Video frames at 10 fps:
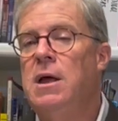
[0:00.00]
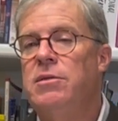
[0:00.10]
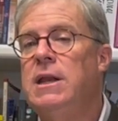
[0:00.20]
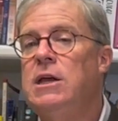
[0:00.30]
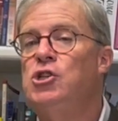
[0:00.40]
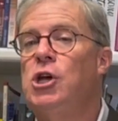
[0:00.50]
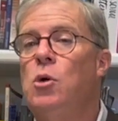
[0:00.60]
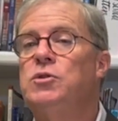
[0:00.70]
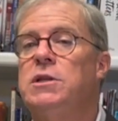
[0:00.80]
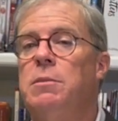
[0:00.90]
then he
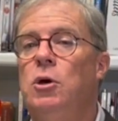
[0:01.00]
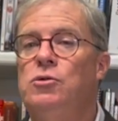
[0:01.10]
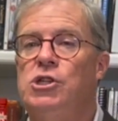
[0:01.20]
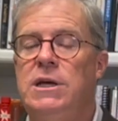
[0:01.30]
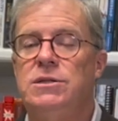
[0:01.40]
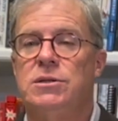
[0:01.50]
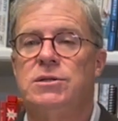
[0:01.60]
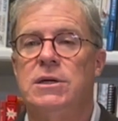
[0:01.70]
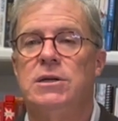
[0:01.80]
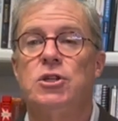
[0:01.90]
shows them who
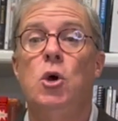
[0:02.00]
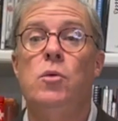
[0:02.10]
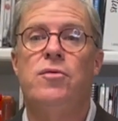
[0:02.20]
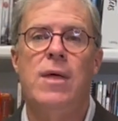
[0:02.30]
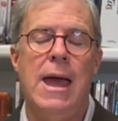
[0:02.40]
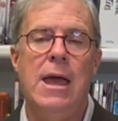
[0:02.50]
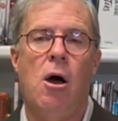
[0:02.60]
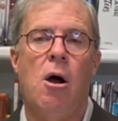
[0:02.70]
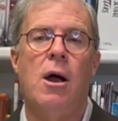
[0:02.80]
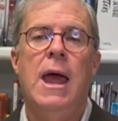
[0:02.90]
Jesus is, who they
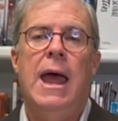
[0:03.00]
are,